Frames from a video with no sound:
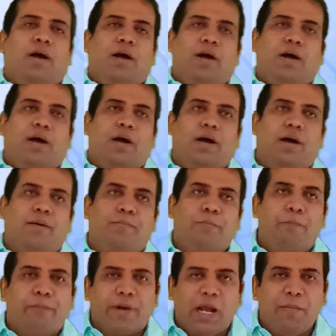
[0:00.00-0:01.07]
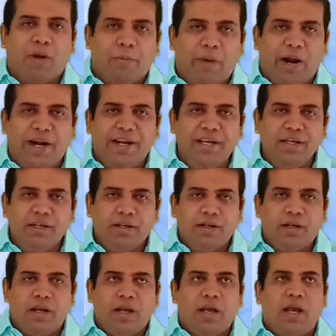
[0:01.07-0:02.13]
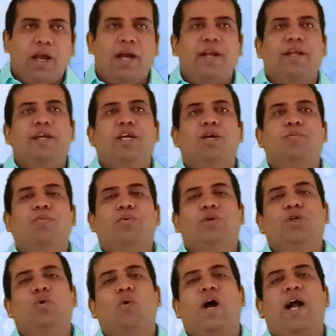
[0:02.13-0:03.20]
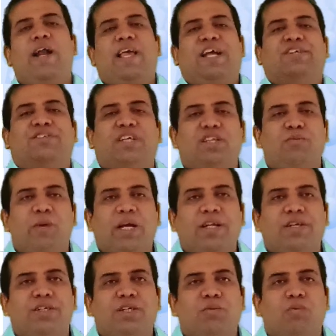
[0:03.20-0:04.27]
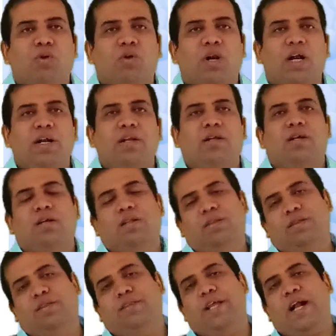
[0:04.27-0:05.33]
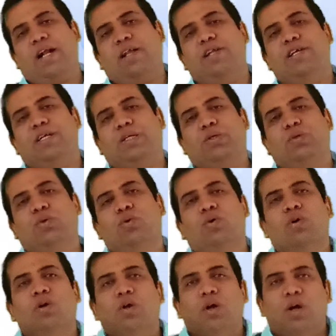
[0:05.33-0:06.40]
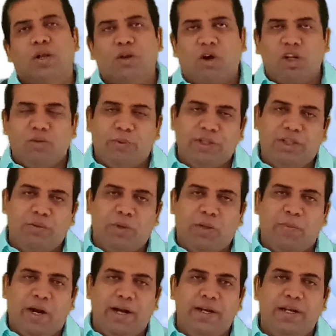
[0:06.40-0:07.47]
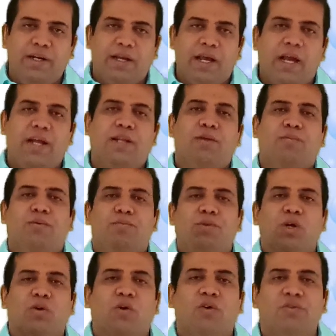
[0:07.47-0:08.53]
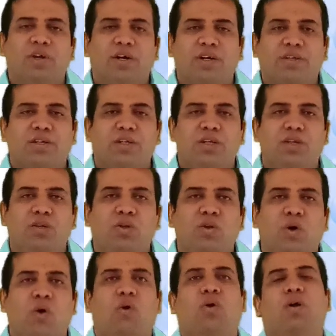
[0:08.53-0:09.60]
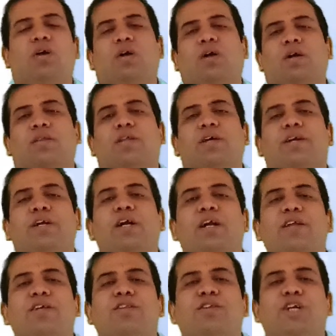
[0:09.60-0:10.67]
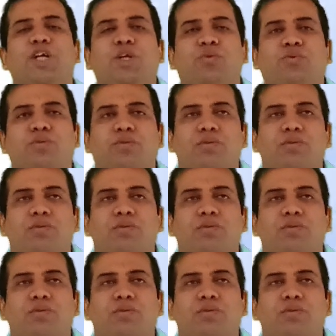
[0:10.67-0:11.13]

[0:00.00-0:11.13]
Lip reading: primer binding, and if you add excess magnesium chloride, that leads to non-specific binding, and if the concentration is low, the yield is reduced.